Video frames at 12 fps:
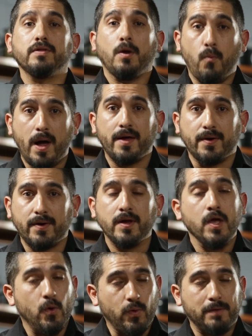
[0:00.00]
the water
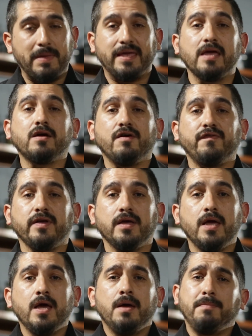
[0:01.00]
when making coffee,
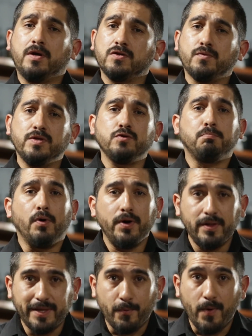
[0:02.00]
because when you
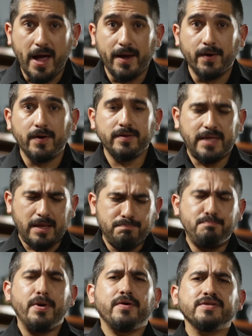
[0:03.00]
boil the water, that
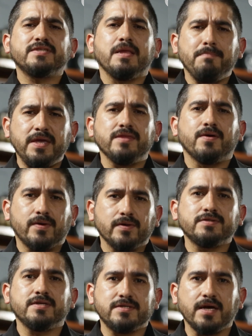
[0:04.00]
burns the
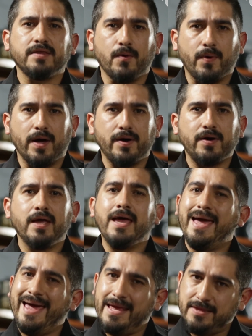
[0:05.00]
minerals inside the water,
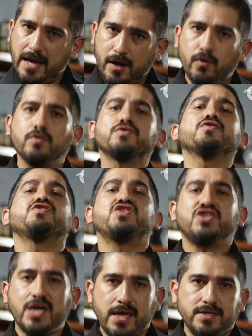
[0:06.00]
and that also
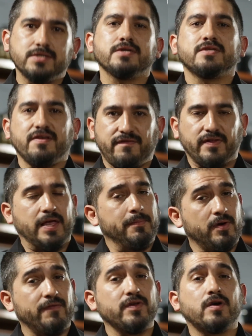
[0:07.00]
changes the flavor
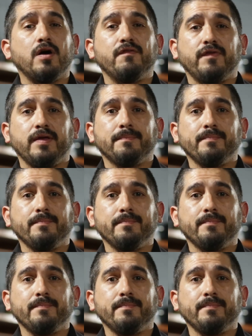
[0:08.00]
of your coffee.